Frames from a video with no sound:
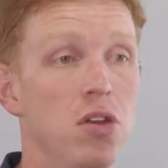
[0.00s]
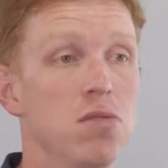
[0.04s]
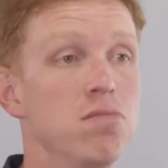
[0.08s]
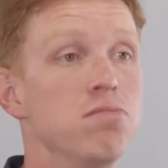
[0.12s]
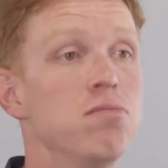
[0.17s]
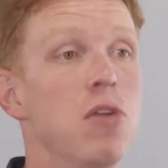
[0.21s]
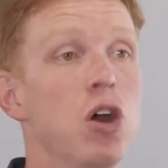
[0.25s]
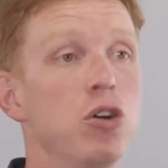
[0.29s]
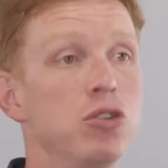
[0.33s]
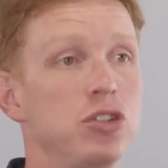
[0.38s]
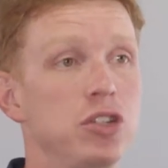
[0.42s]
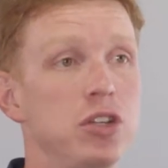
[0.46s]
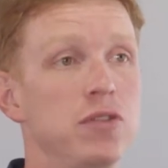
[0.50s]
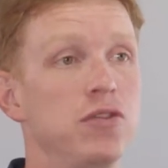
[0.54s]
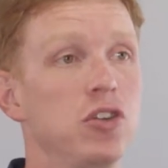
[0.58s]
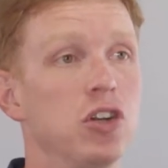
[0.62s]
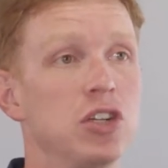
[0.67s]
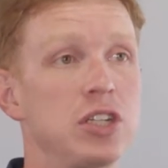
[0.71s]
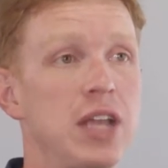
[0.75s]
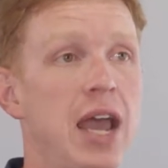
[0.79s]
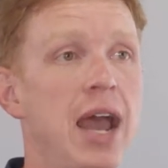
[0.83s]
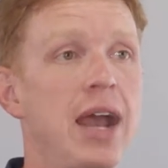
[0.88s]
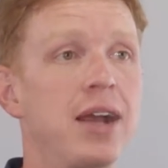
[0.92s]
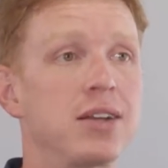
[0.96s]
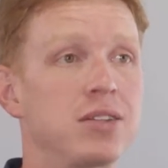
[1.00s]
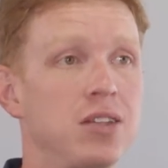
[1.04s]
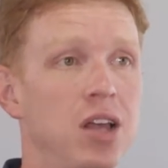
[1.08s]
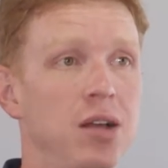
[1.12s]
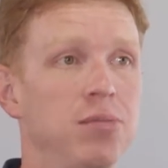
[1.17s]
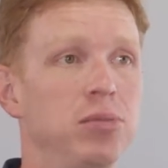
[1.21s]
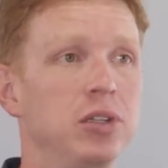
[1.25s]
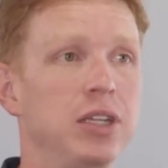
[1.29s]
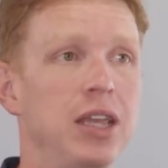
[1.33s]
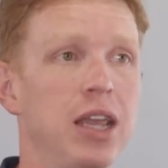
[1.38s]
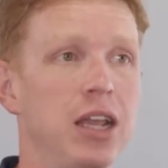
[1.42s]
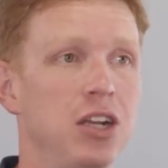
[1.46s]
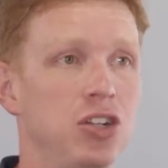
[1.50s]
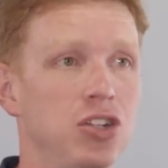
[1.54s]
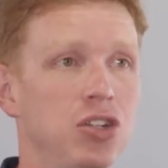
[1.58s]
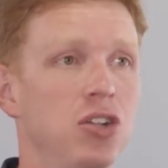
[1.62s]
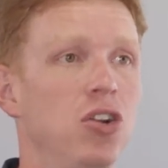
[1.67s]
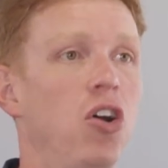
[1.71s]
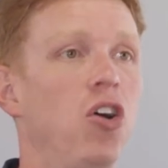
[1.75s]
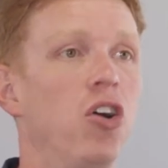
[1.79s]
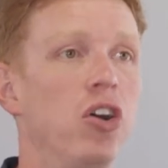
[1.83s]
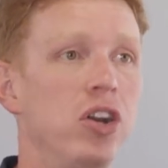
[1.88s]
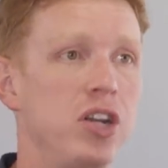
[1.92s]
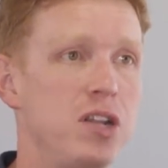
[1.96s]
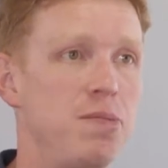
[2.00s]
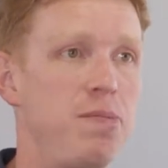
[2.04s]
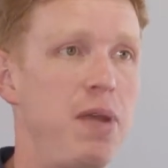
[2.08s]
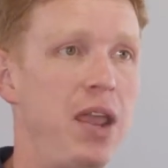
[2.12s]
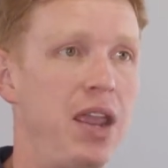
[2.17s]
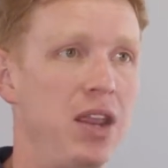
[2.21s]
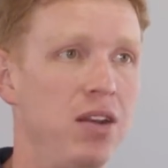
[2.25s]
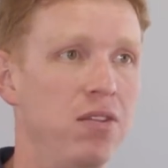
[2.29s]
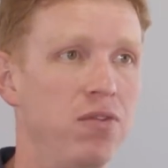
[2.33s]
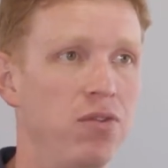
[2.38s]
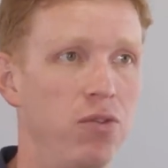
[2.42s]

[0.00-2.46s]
most of your tax obligation already paid